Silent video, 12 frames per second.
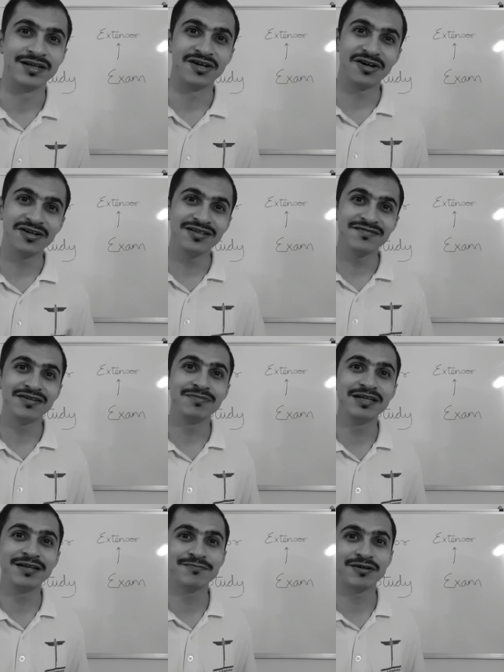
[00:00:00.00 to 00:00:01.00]
All will
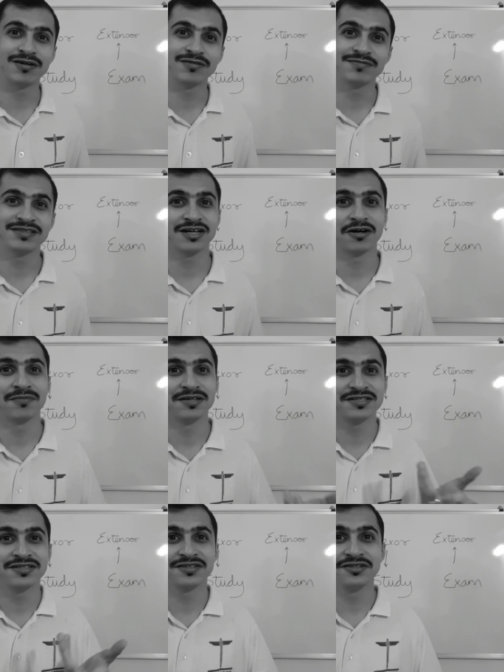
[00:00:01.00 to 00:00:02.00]
be the problem is how
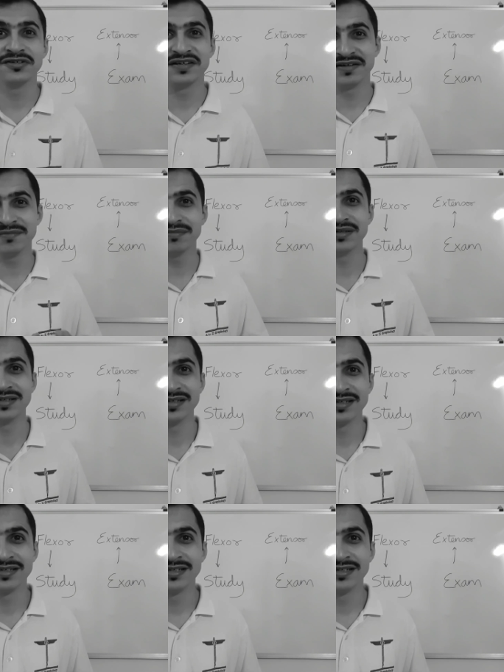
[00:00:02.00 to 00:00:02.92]
much you remember.